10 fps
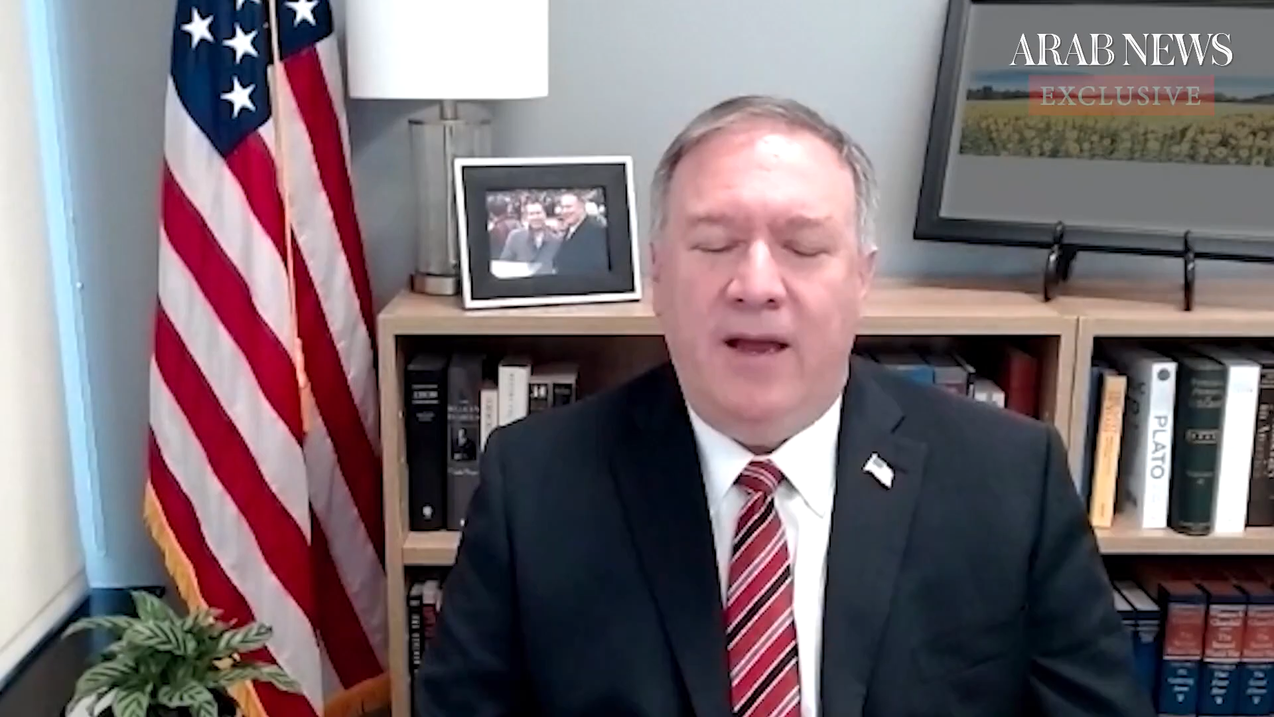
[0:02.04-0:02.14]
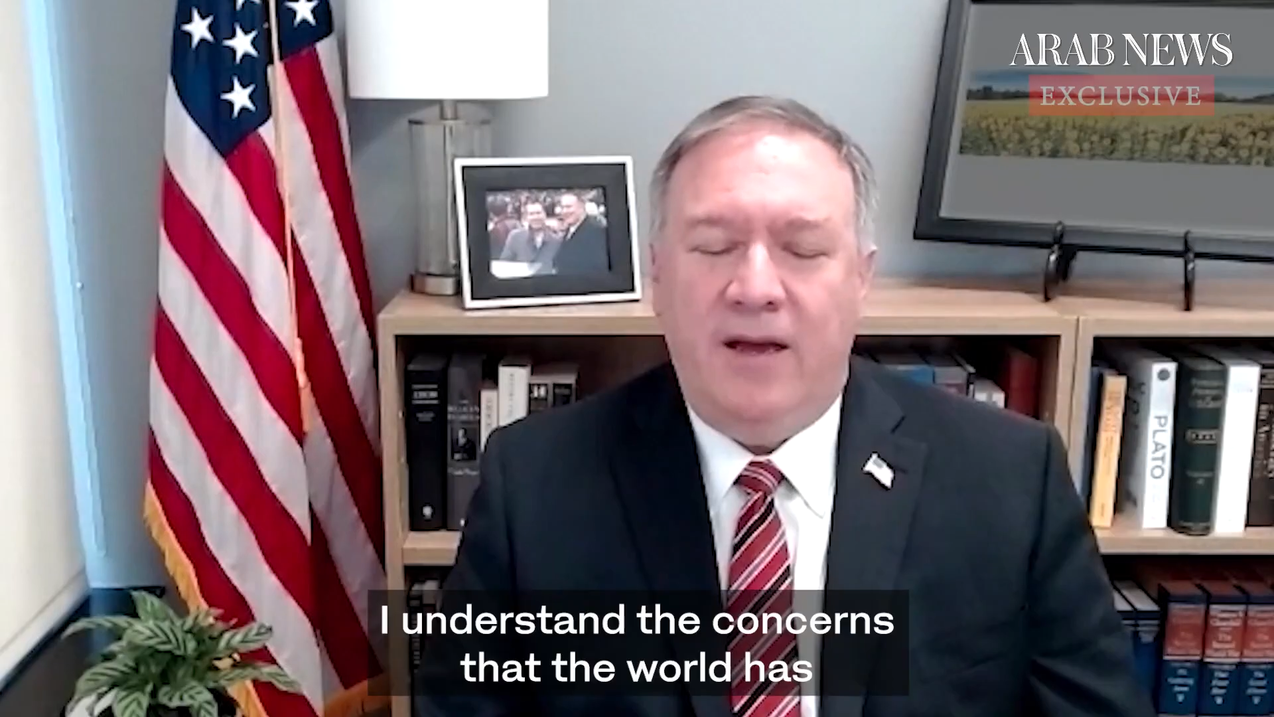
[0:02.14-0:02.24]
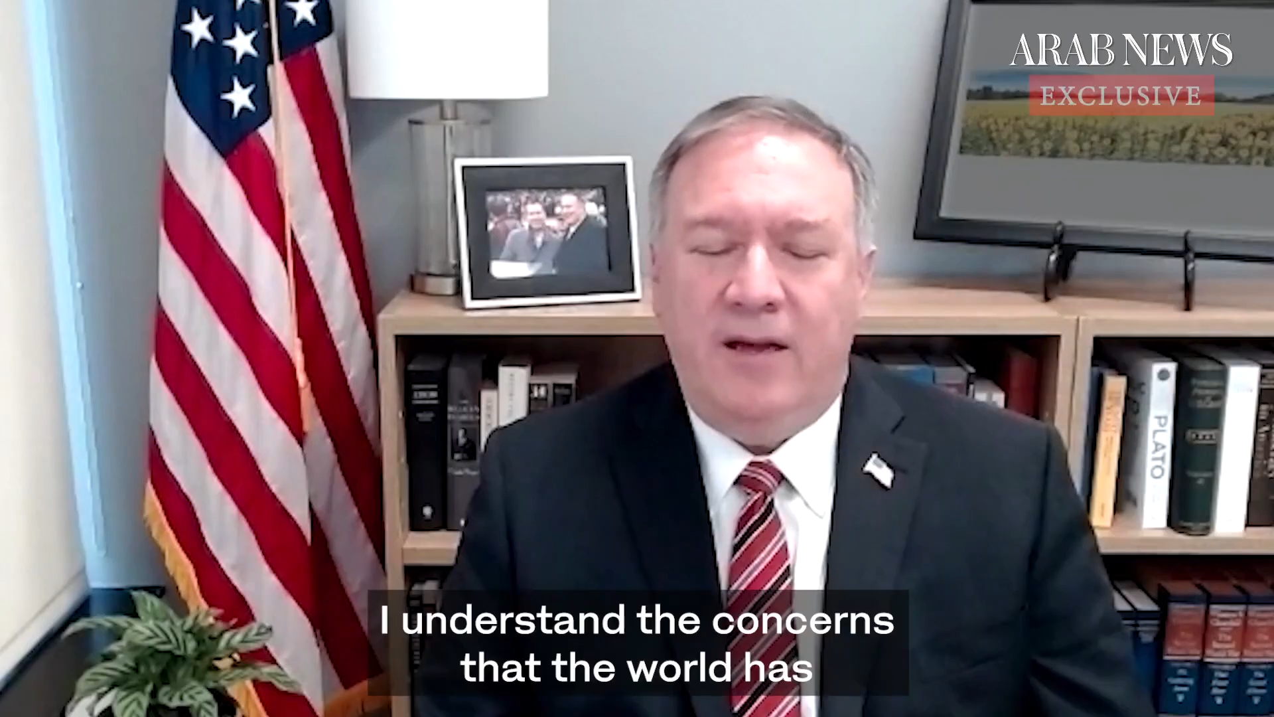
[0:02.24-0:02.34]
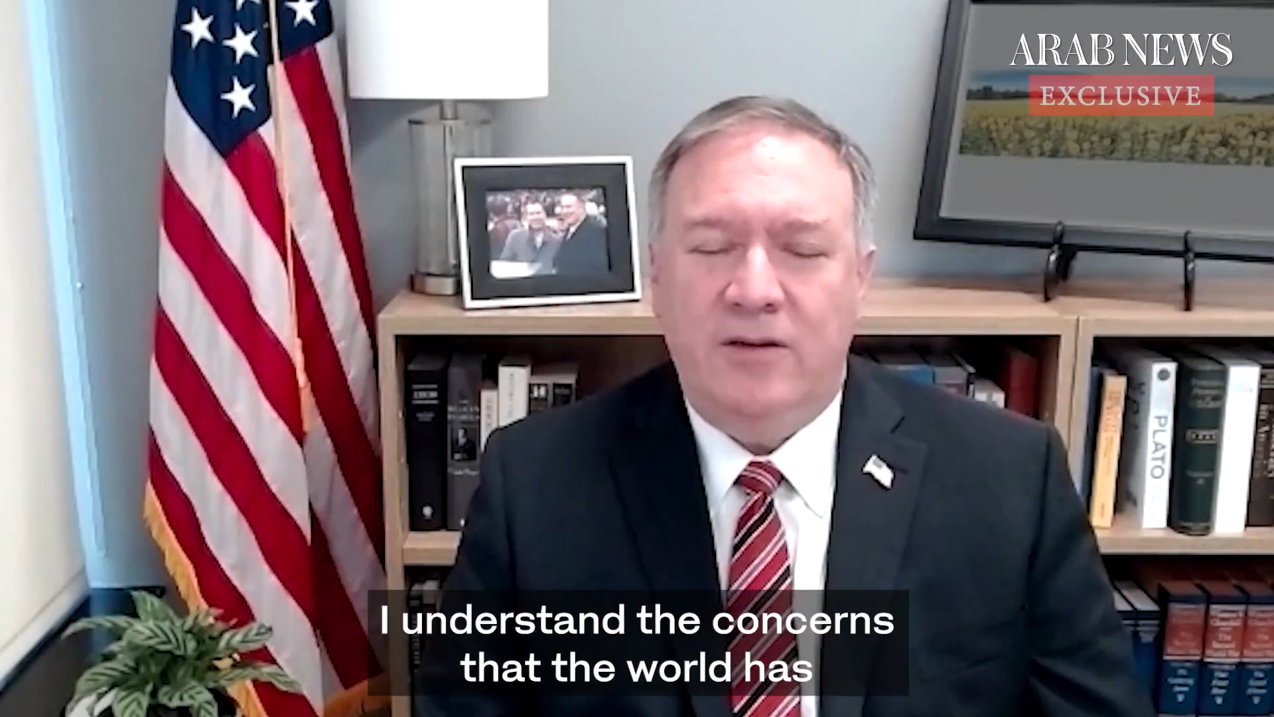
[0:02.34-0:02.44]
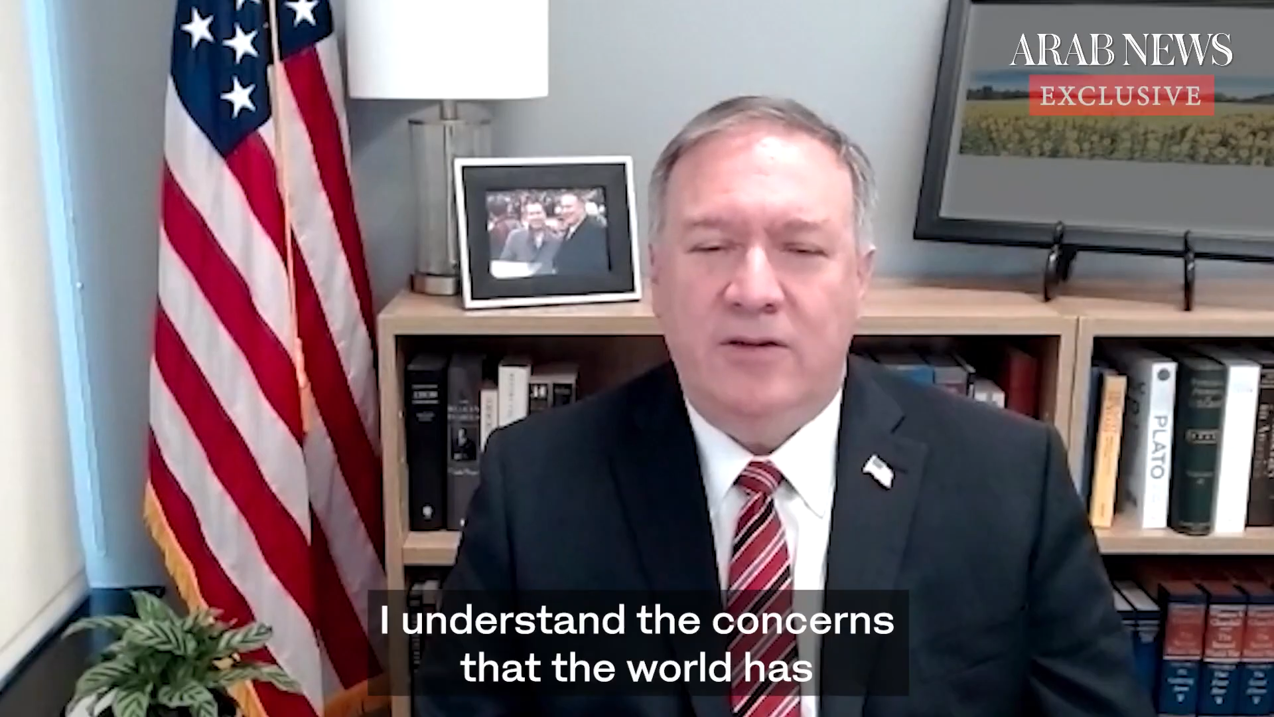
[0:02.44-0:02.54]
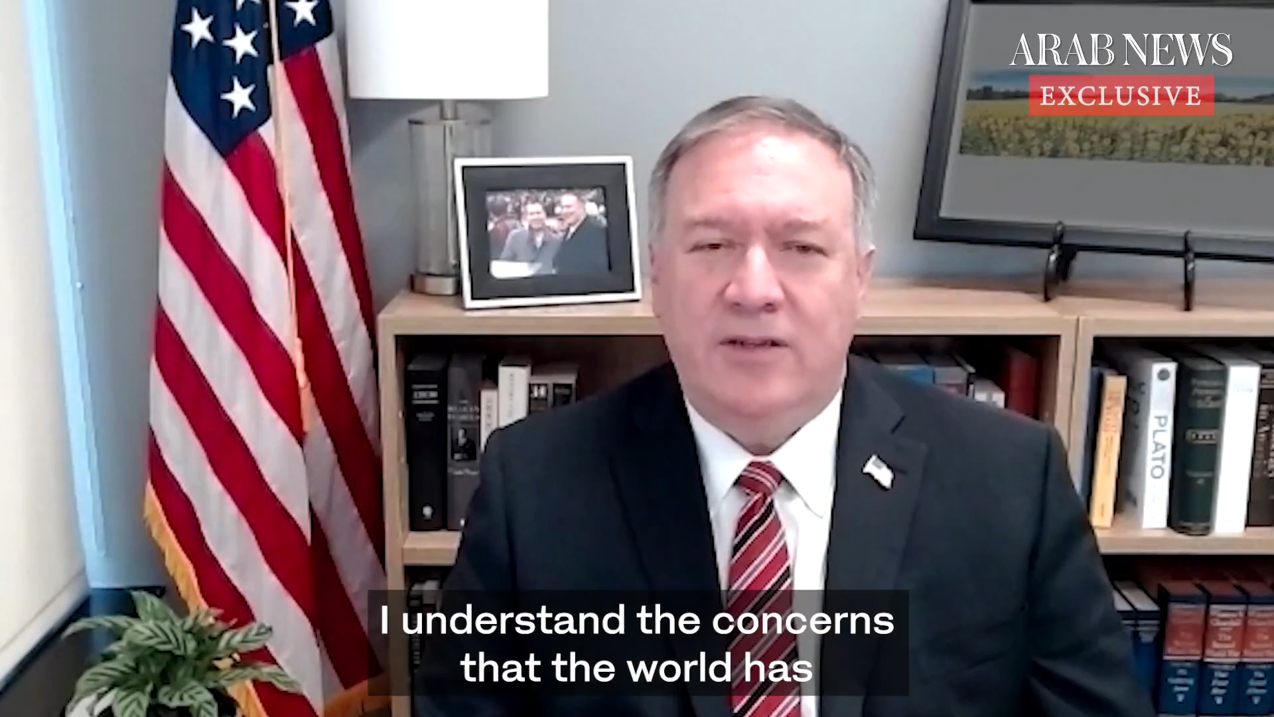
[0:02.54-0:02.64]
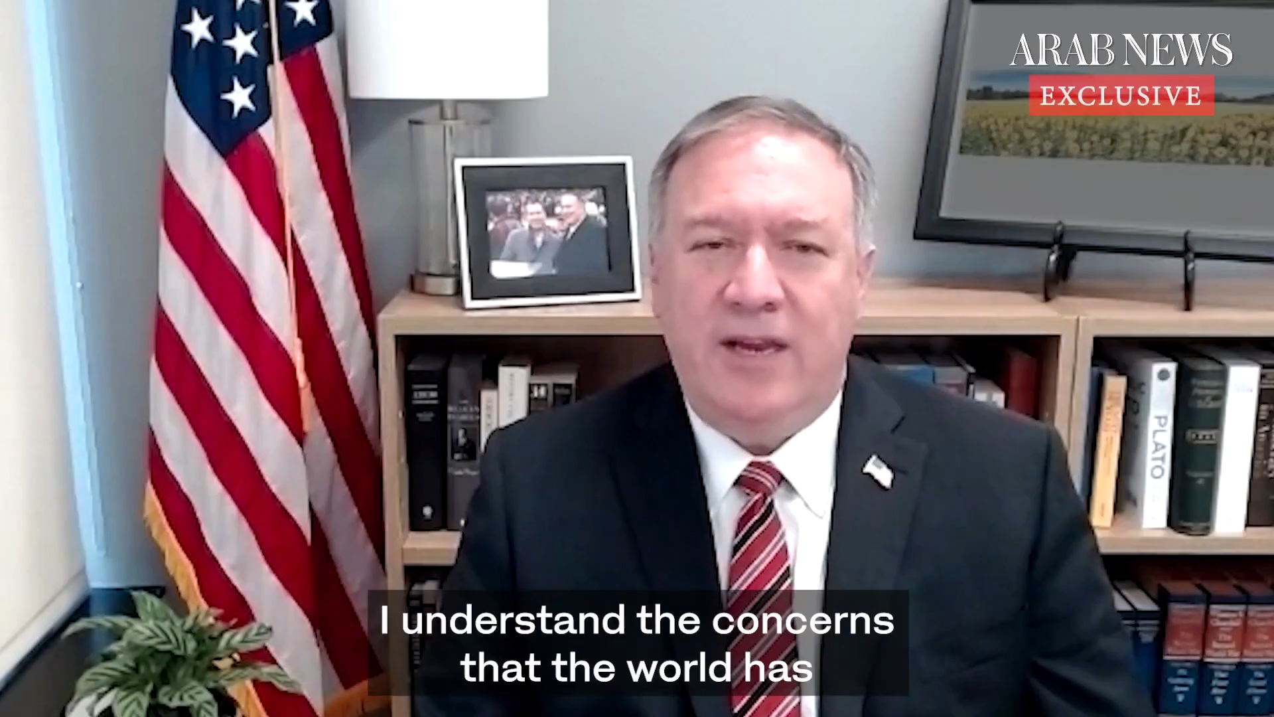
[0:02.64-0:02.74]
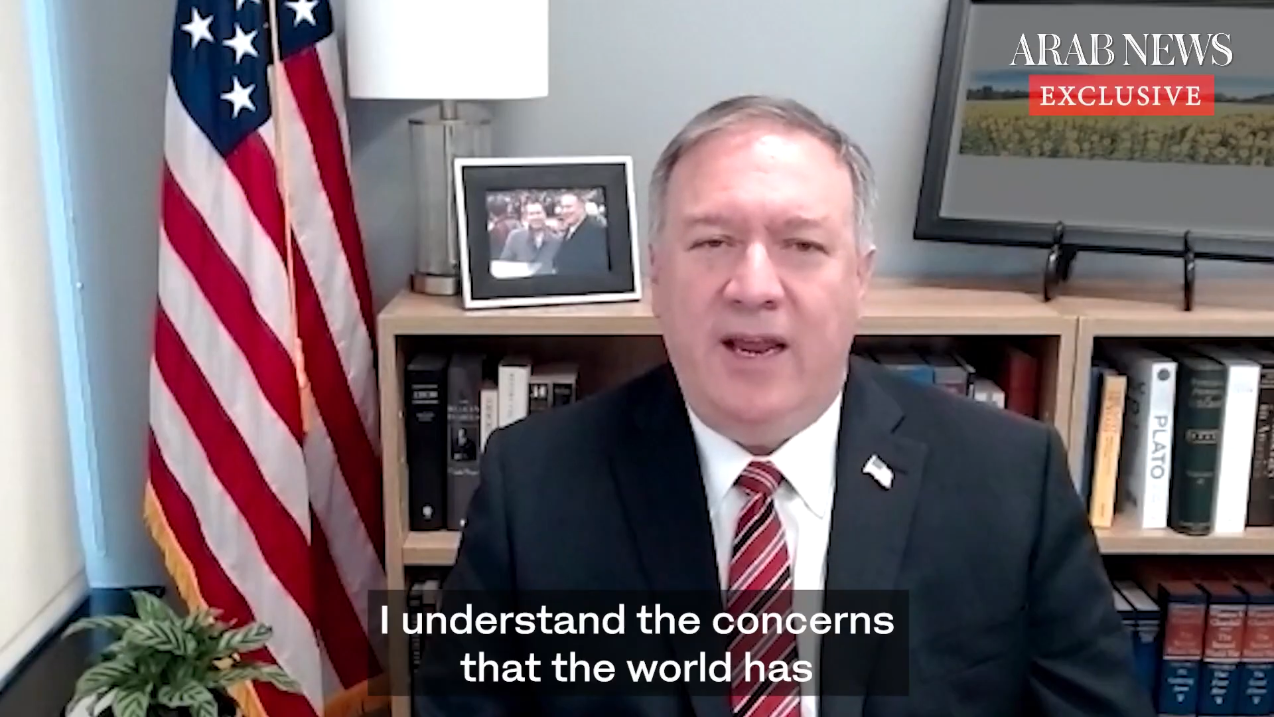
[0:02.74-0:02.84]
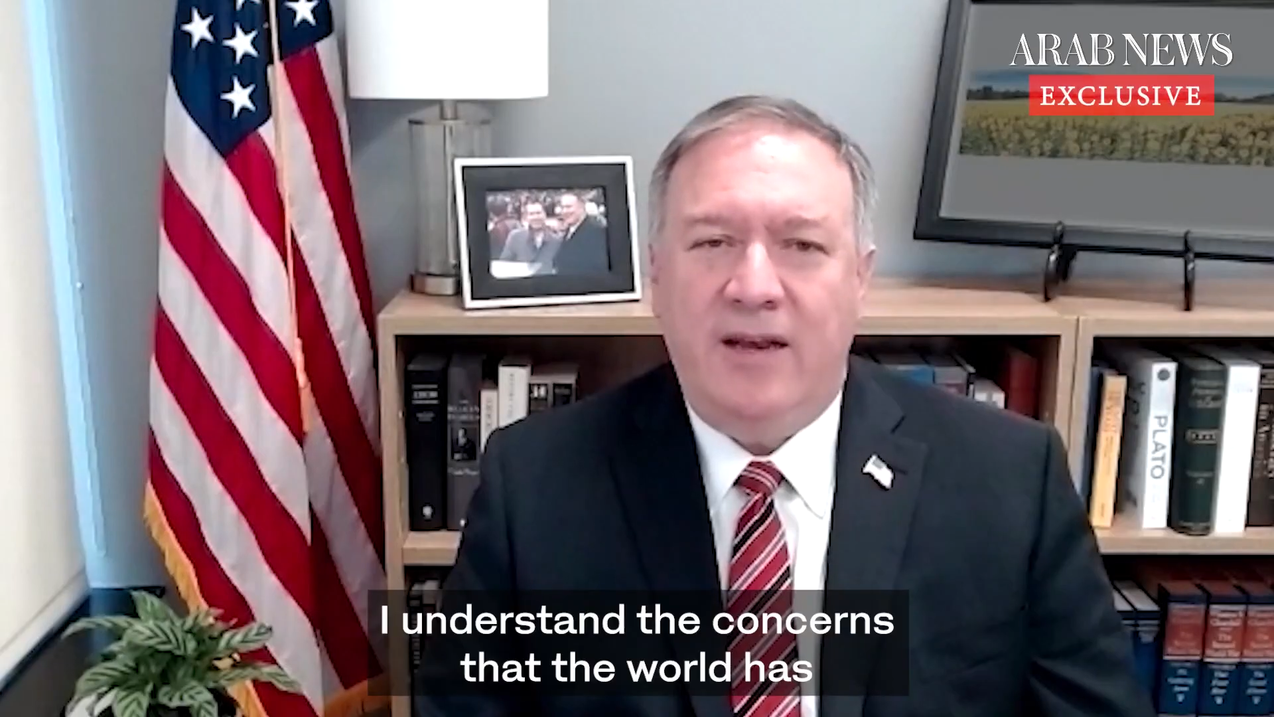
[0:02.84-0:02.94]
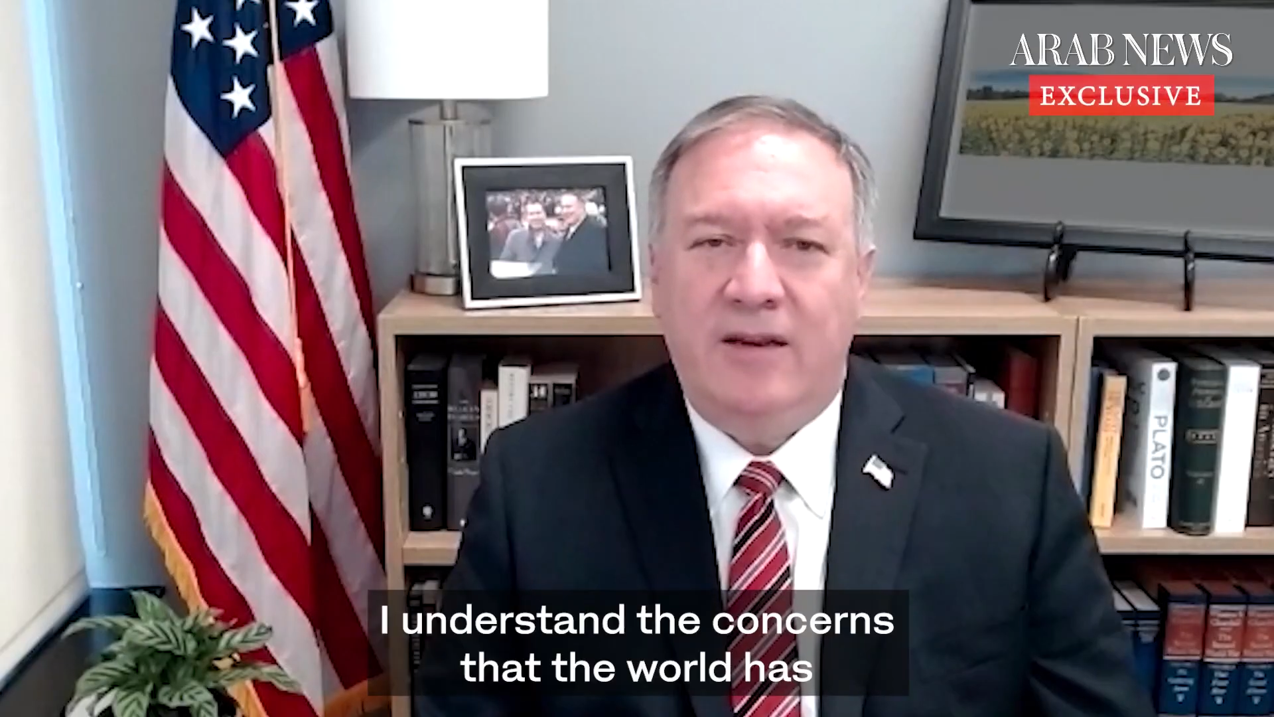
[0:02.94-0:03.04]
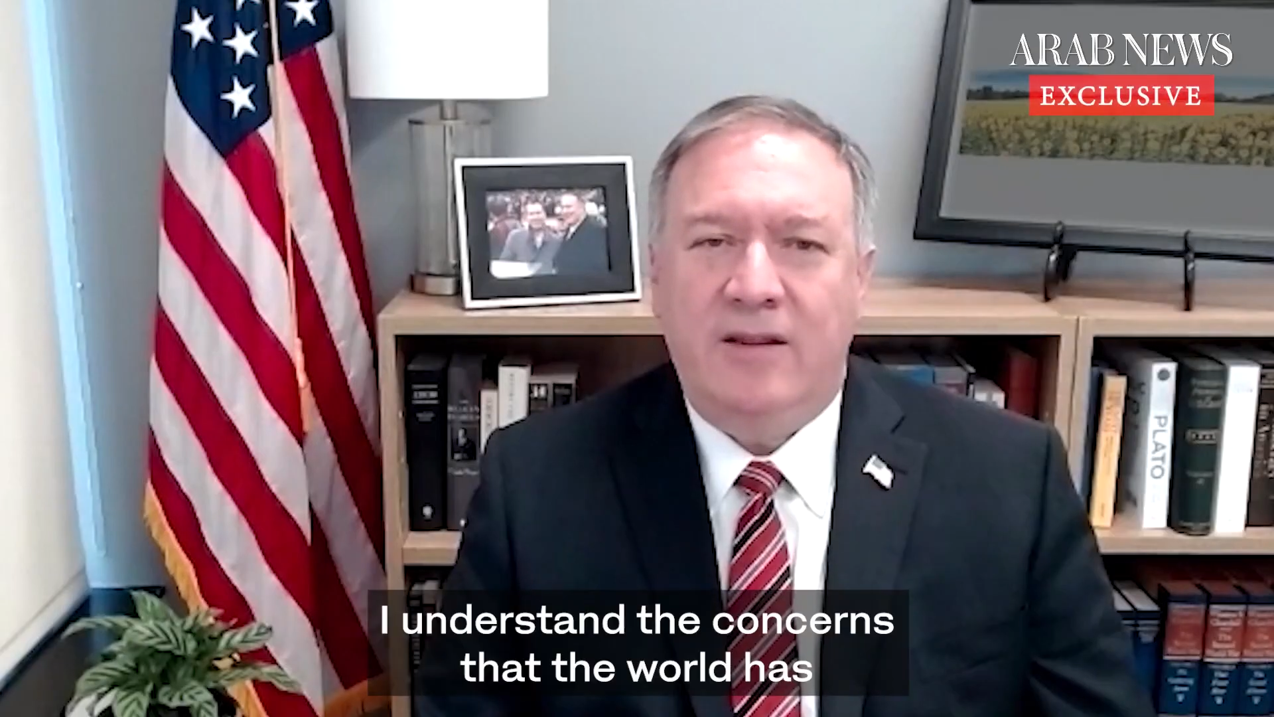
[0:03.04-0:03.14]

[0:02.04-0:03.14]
I understand